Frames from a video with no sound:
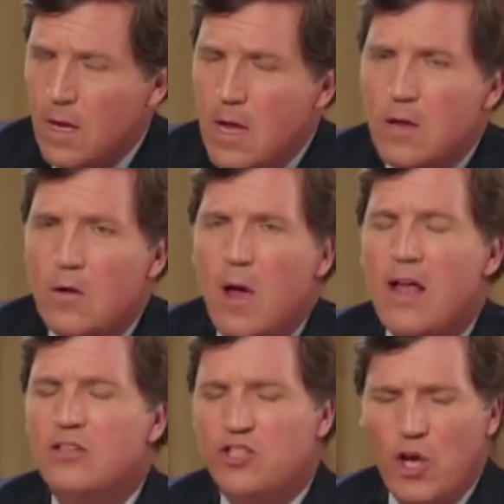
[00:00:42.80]
I mean I think
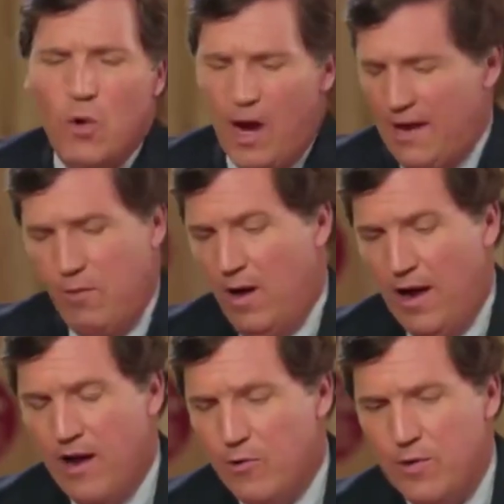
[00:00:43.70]
so. Right? So I, I,
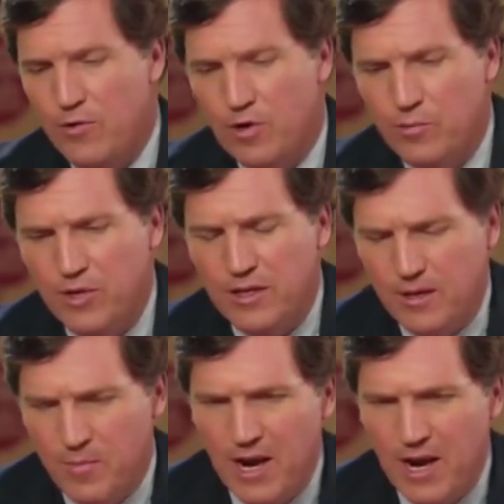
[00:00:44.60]
I agree with you completely, yeah.